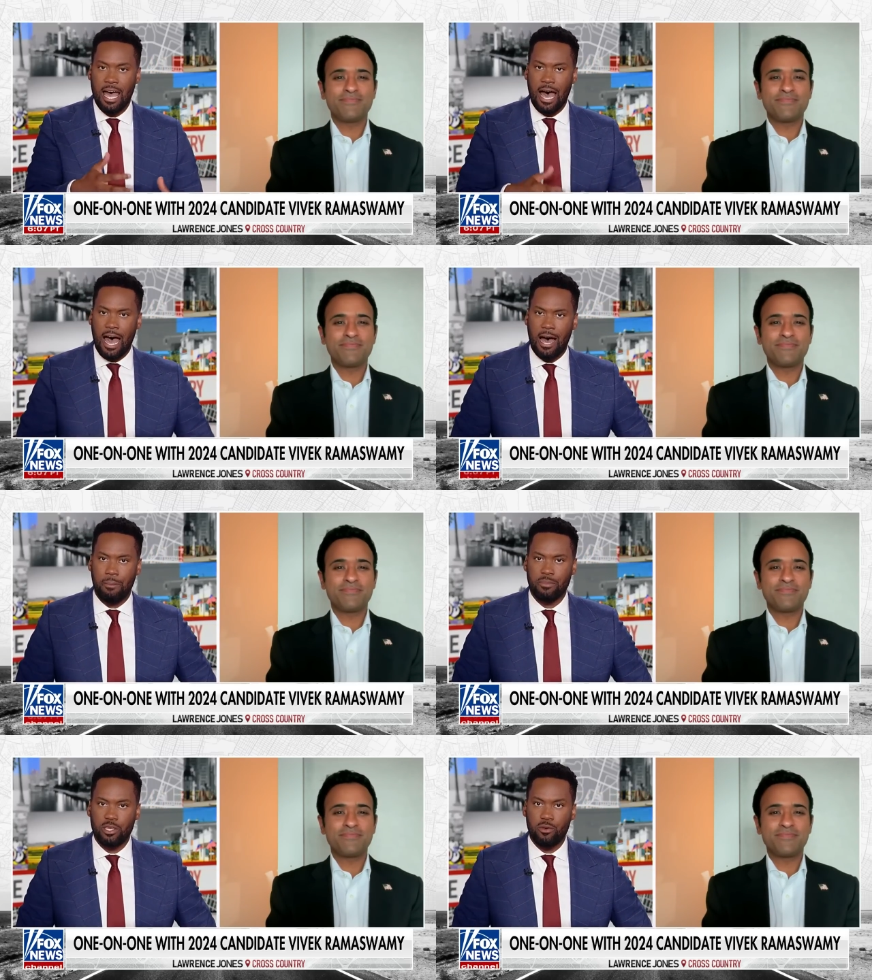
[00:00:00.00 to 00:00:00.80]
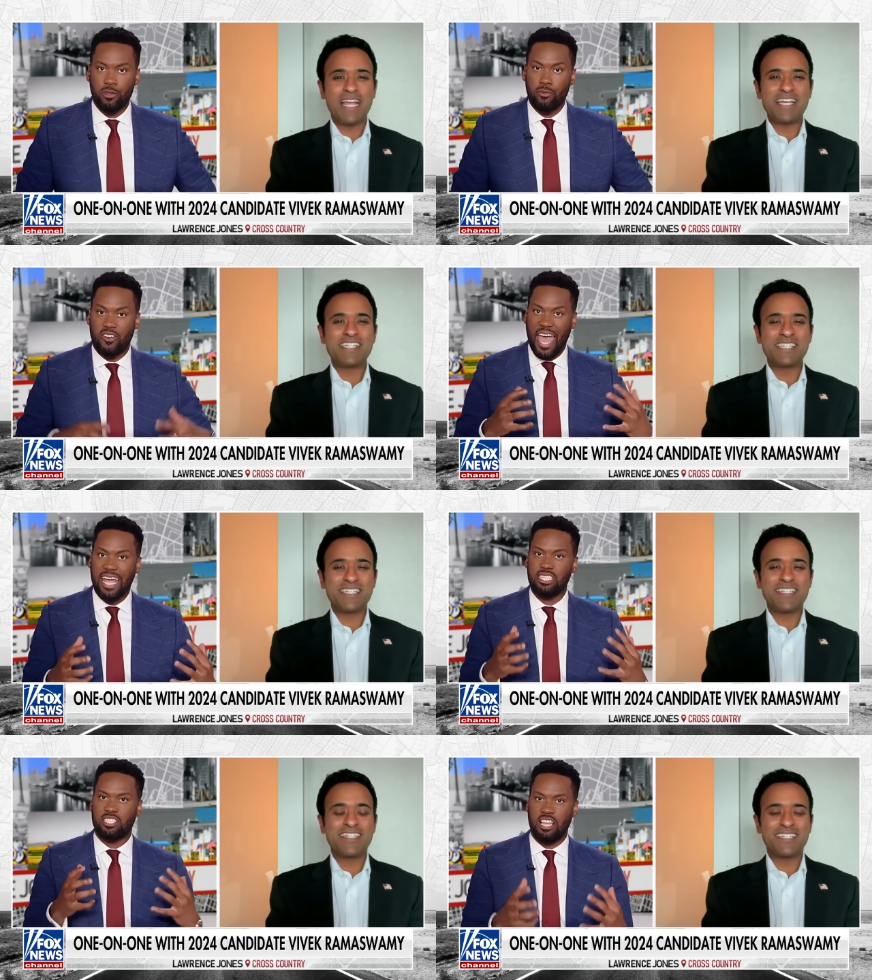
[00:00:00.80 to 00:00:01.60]
Speaker 1: Um, you you yes.
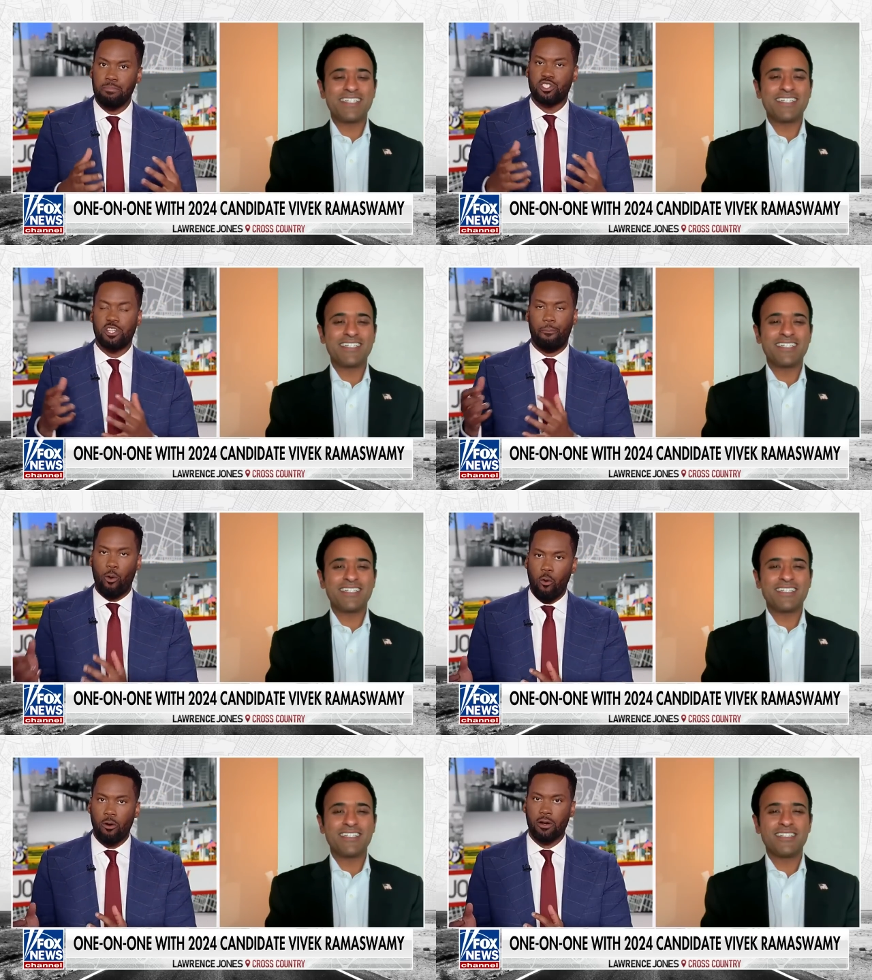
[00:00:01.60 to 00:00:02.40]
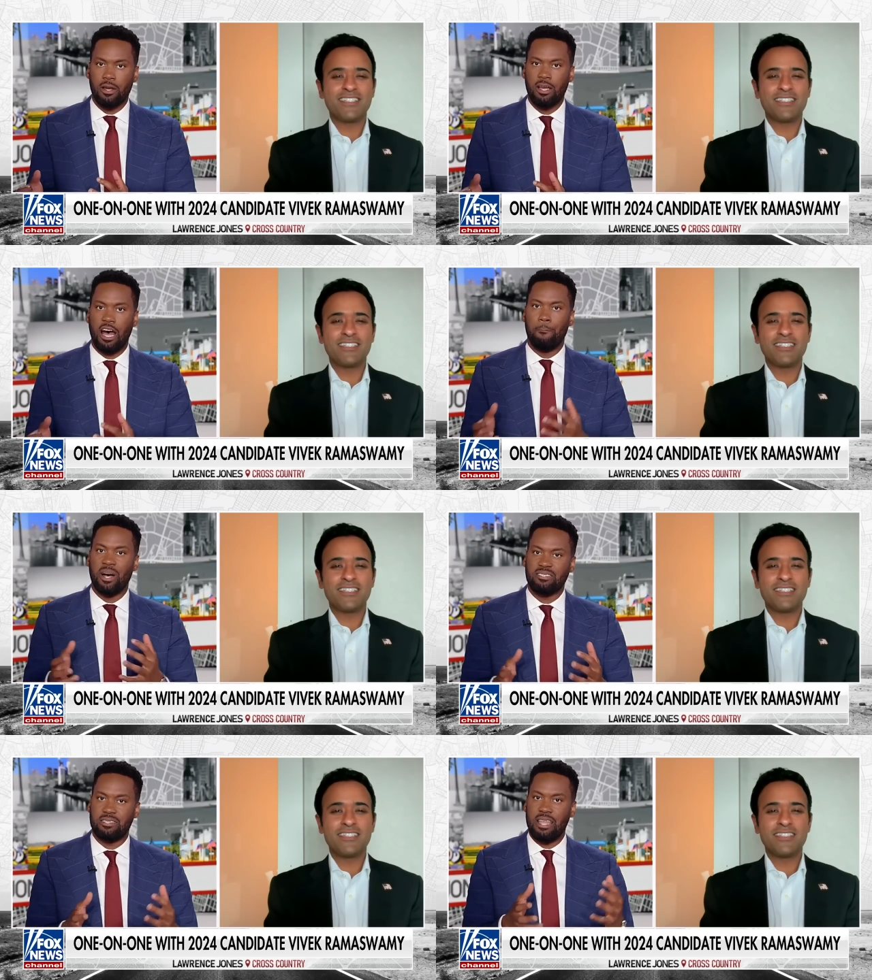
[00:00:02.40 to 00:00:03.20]
gained some support
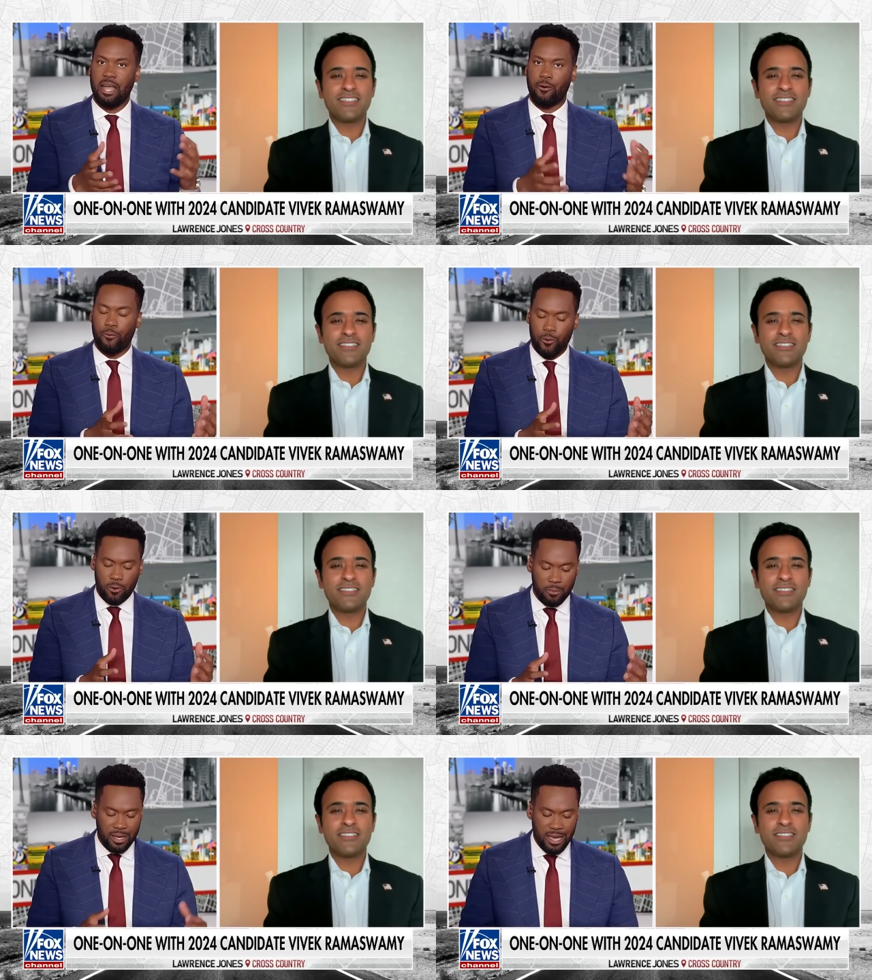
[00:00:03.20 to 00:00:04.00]
amongst that group.